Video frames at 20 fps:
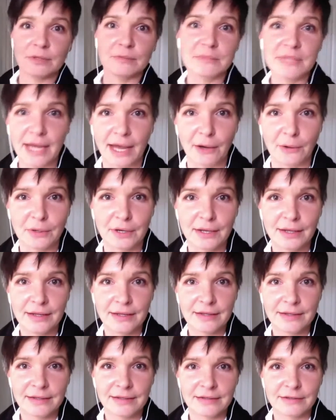those.
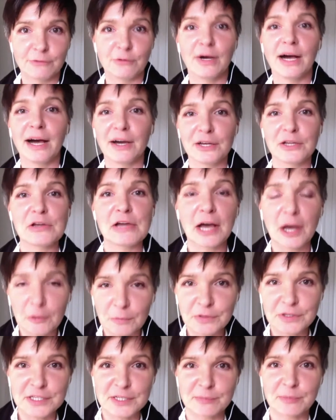We've been going on
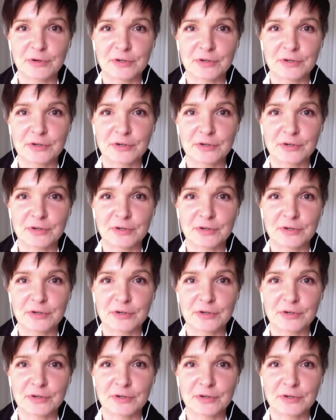for